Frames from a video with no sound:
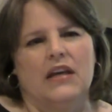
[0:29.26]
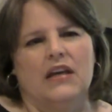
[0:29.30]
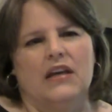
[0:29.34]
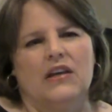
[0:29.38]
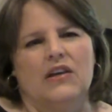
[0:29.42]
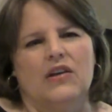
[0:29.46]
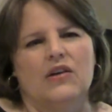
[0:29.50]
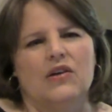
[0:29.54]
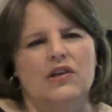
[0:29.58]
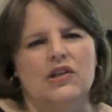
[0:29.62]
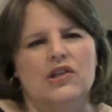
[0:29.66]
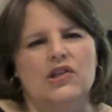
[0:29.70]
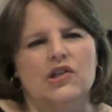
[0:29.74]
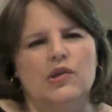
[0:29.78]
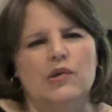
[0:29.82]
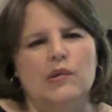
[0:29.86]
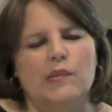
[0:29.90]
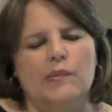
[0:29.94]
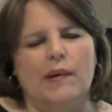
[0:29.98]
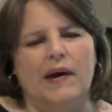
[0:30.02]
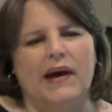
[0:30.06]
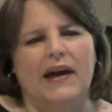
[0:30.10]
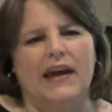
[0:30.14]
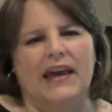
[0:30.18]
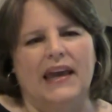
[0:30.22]
You can do it
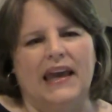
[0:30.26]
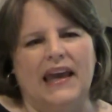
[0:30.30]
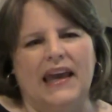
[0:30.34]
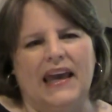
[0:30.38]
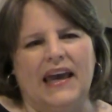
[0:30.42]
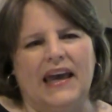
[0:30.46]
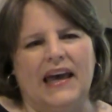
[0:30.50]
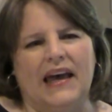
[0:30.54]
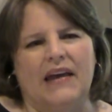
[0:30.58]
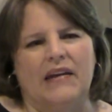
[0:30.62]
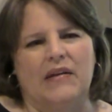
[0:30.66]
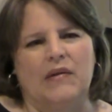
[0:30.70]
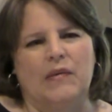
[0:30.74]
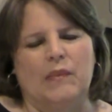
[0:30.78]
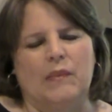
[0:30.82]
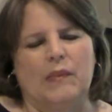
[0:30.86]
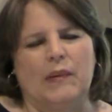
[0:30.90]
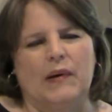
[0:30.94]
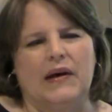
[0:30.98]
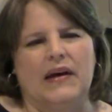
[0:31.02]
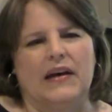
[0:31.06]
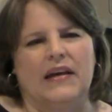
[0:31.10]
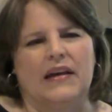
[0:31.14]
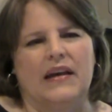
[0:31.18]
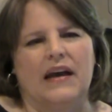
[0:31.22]
by hand,
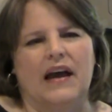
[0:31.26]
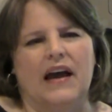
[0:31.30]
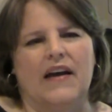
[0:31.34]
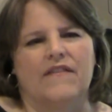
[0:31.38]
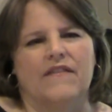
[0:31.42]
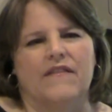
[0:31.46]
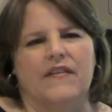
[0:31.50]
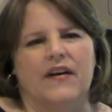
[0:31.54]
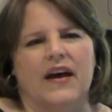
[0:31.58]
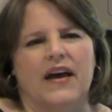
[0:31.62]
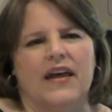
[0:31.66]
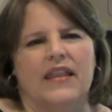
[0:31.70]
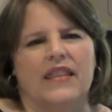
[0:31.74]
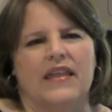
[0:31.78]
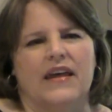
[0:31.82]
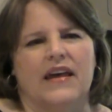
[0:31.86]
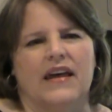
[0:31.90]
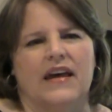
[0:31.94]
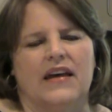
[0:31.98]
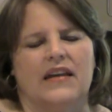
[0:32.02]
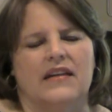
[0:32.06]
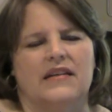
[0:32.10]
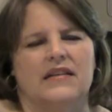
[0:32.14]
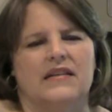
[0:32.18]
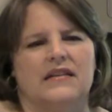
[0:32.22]
but I find
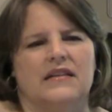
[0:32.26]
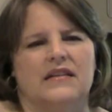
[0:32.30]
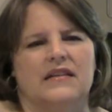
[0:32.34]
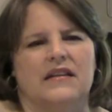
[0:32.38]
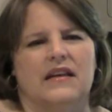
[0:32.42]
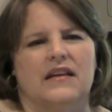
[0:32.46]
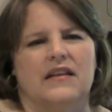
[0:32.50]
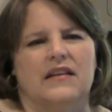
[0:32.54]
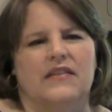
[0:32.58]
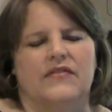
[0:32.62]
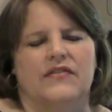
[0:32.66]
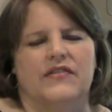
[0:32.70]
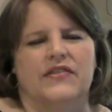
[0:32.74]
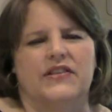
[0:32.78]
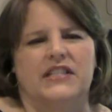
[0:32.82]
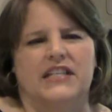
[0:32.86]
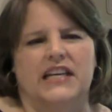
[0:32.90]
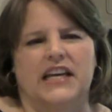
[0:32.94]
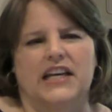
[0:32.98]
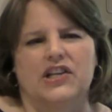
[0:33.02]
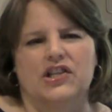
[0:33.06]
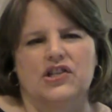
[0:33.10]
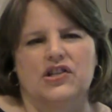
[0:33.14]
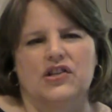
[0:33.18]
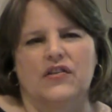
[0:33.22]
that for the
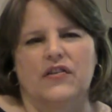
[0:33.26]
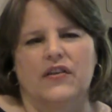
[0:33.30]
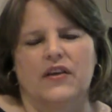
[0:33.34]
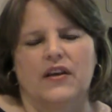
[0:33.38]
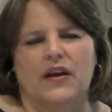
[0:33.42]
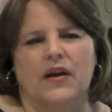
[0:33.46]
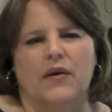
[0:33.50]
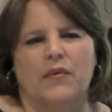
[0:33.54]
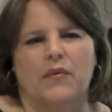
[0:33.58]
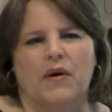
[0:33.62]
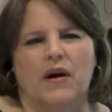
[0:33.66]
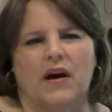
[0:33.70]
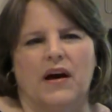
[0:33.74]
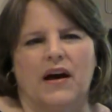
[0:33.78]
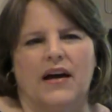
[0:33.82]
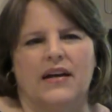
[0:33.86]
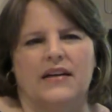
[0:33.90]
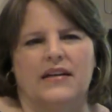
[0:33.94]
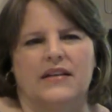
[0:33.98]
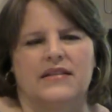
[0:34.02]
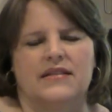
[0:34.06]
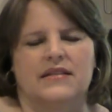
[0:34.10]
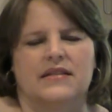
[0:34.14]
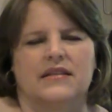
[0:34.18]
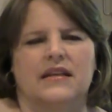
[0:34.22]
texture that I want,
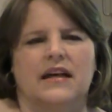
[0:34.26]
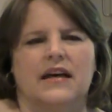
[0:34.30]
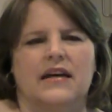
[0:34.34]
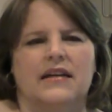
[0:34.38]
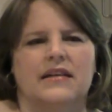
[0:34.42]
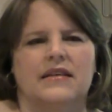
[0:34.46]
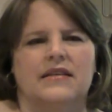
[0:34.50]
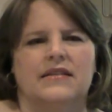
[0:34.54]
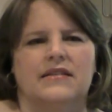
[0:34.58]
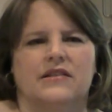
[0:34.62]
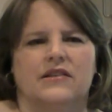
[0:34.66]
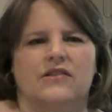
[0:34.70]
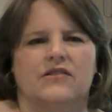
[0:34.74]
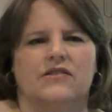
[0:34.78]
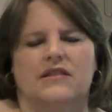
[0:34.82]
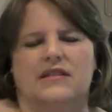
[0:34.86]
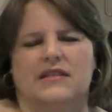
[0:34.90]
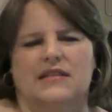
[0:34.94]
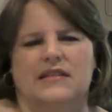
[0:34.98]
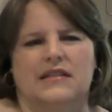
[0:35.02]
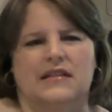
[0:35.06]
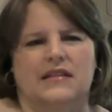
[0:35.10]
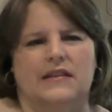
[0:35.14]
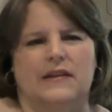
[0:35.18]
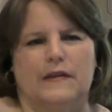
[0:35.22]
it's a lot easier just
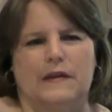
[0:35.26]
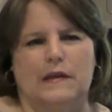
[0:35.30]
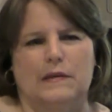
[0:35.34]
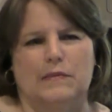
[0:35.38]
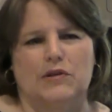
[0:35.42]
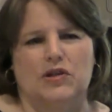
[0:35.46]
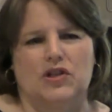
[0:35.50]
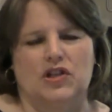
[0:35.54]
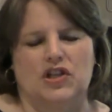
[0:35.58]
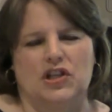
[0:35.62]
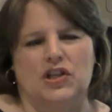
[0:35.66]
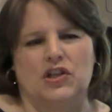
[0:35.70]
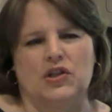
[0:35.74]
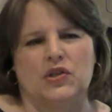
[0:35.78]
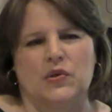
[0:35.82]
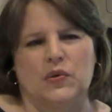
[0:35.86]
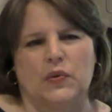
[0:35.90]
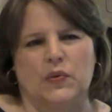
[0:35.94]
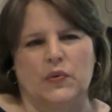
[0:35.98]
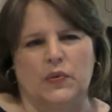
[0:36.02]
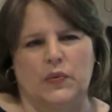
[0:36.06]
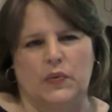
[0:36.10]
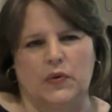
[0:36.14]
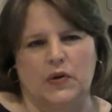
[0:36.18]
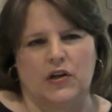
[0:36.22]
to let the machine do
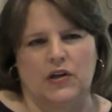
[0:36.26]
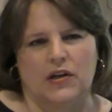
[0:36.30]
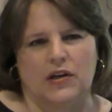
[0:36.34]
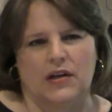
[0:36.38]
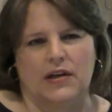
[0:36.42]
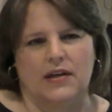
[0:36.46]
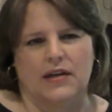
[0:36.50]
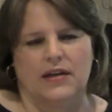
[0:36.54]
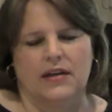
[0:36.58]
the work.